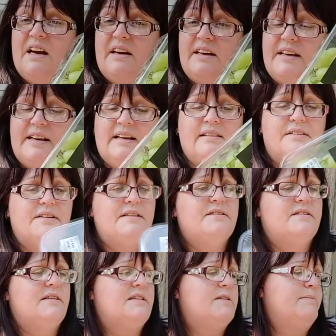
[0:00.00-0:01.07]
in Aldi,
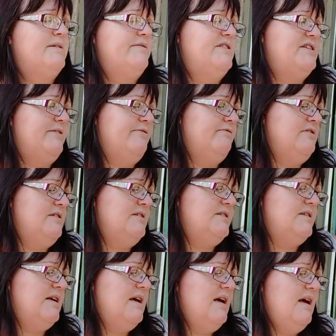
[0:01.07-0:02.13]
so that's a bit of a difference.